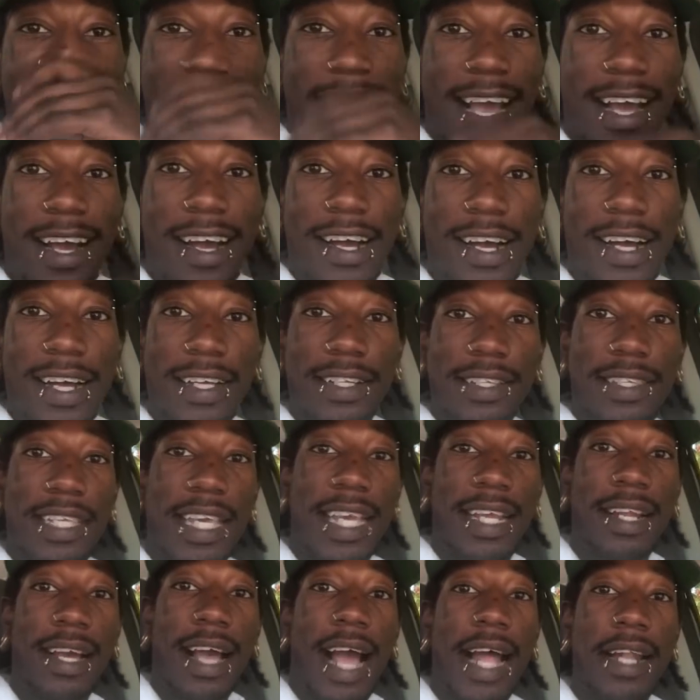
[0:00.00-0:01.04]
Uh,
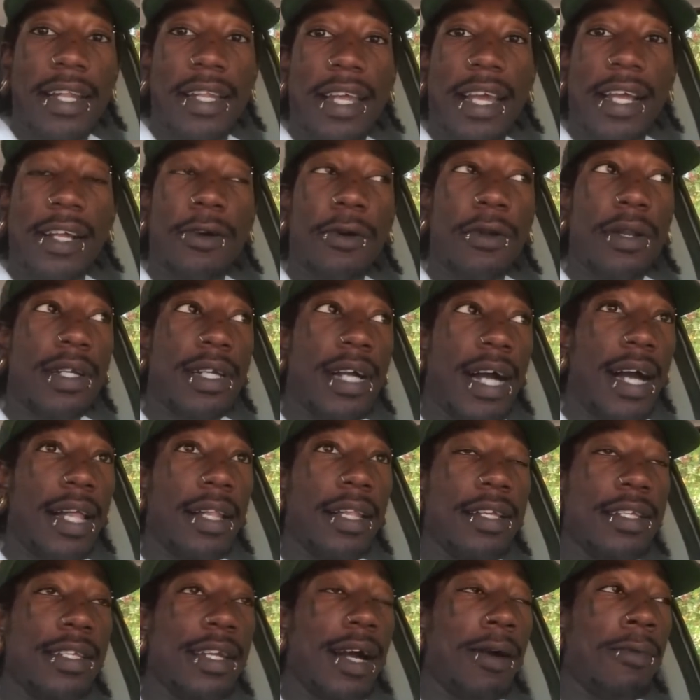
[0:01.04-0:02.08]
Tina, I did go to
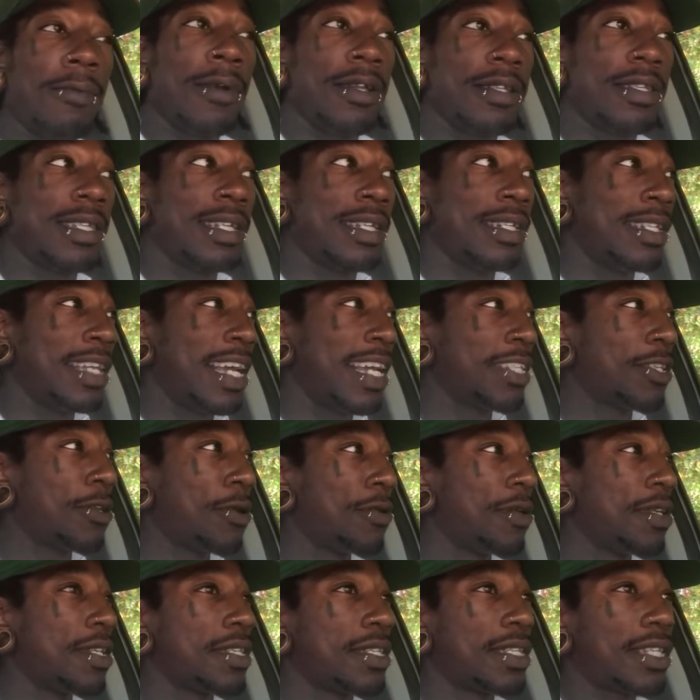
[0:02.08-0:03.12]
college. I went to
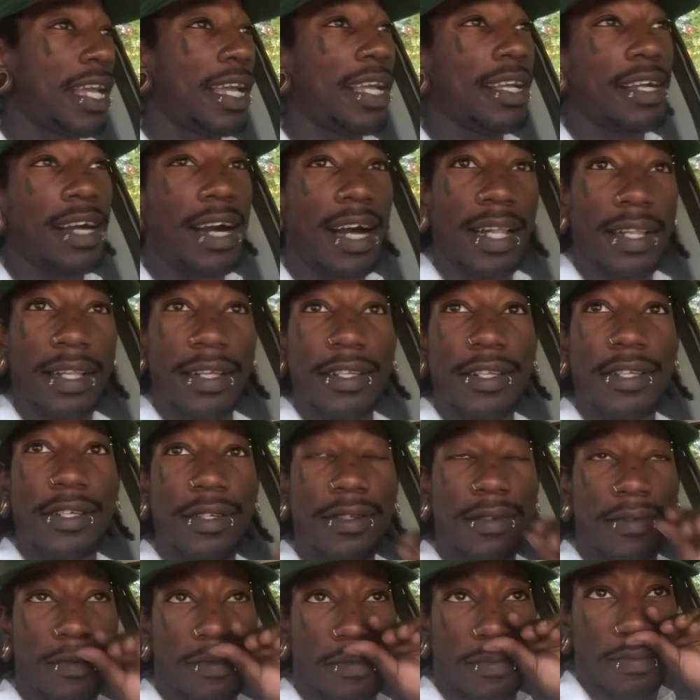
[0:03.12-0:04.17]
Daytona State College
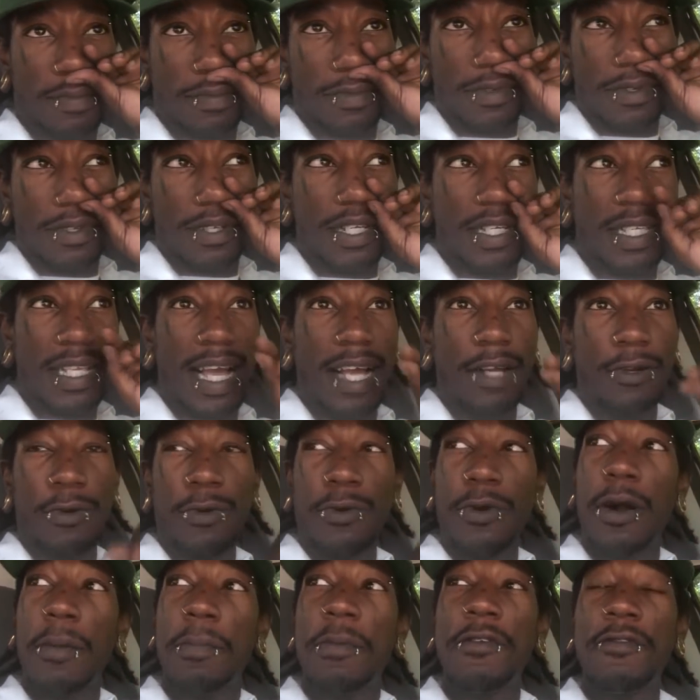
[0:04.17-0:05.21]
because I
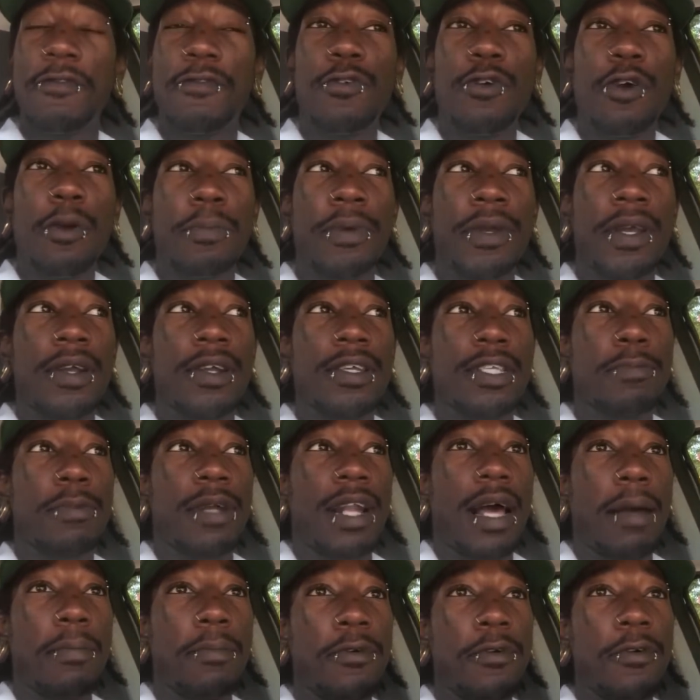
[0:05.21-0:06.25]
grew up in Fort Pierce, but
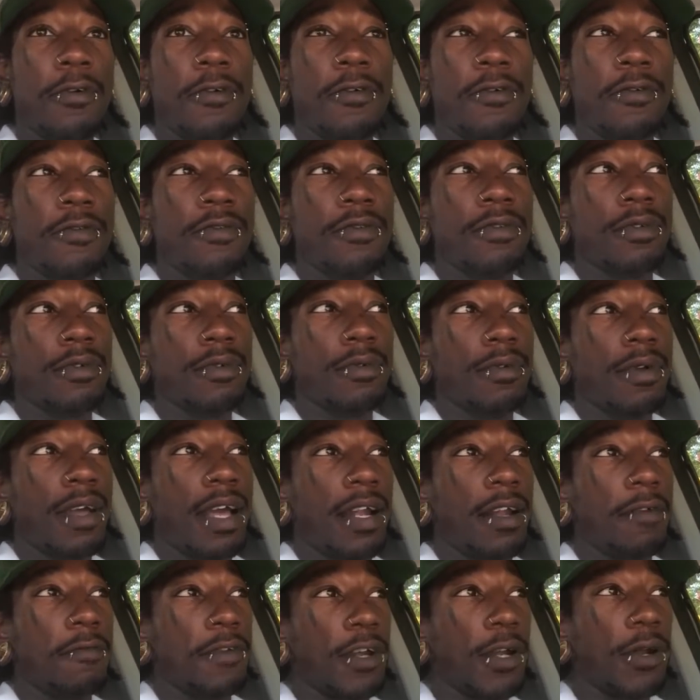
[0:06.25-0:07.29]
I moved
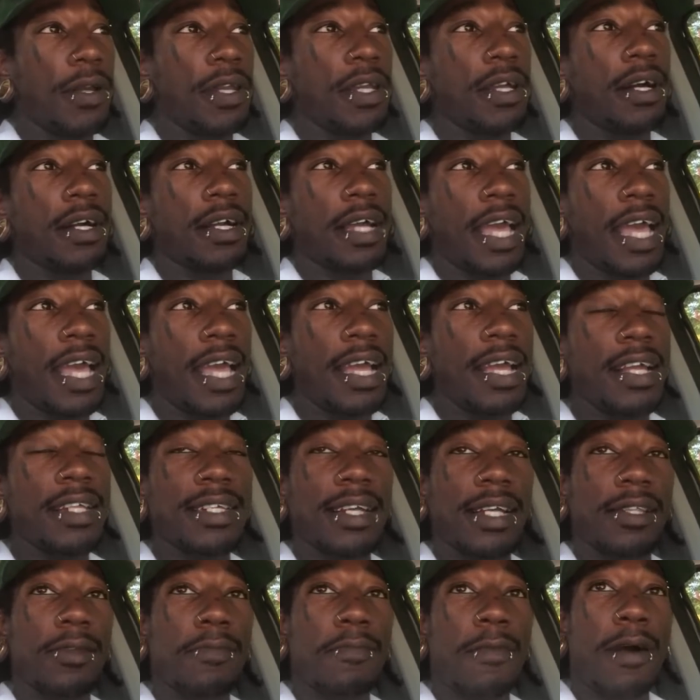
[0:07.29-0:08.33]
at a very young age
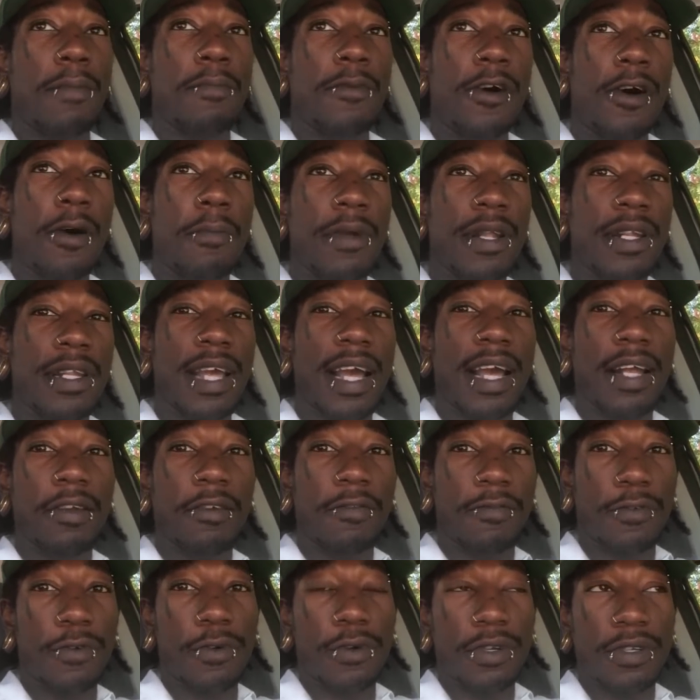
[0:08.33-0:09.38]
after my mom and dad
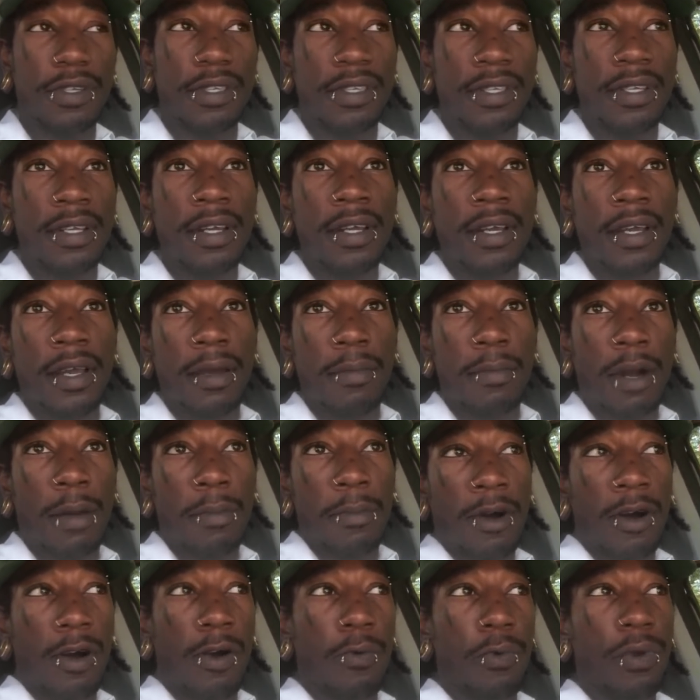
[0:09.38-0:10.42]
divorced. My
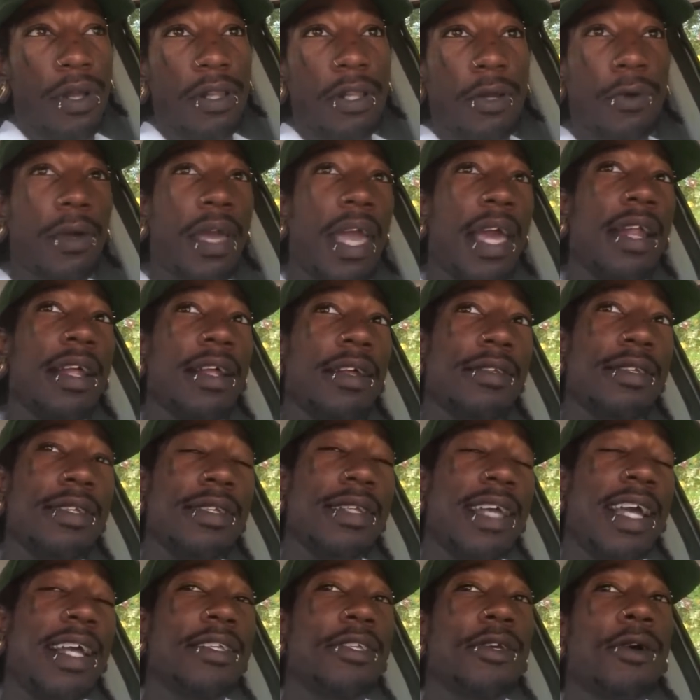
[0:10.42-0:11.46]
mom relocated to
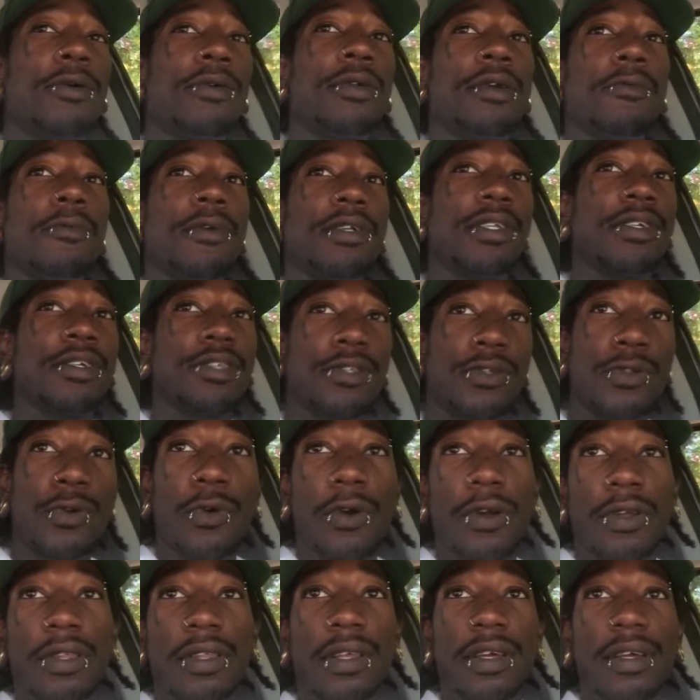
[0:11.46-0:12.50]
Daytona, which is
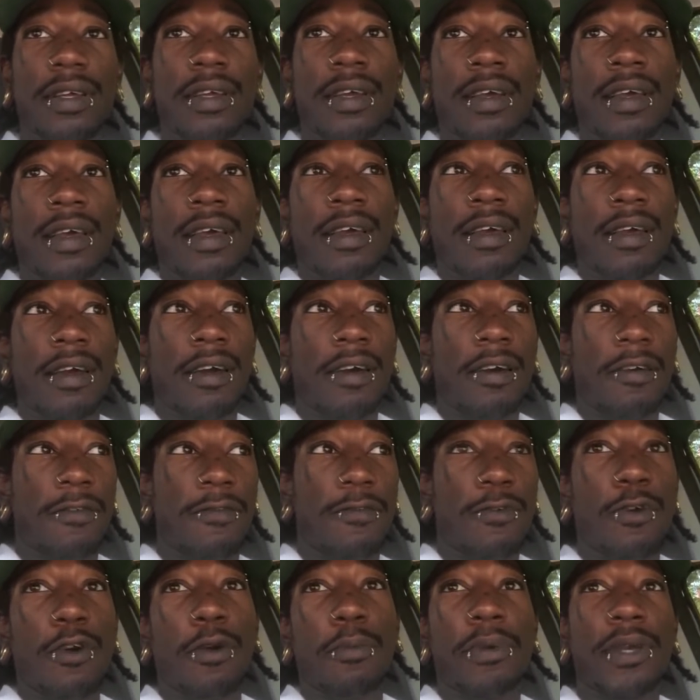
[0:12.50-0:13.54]
north of
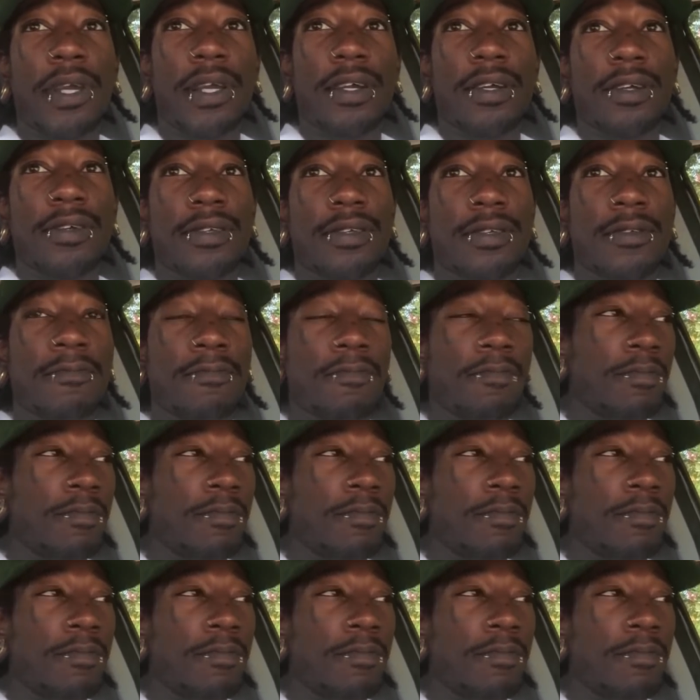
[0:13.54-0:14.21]
Fort Pierce.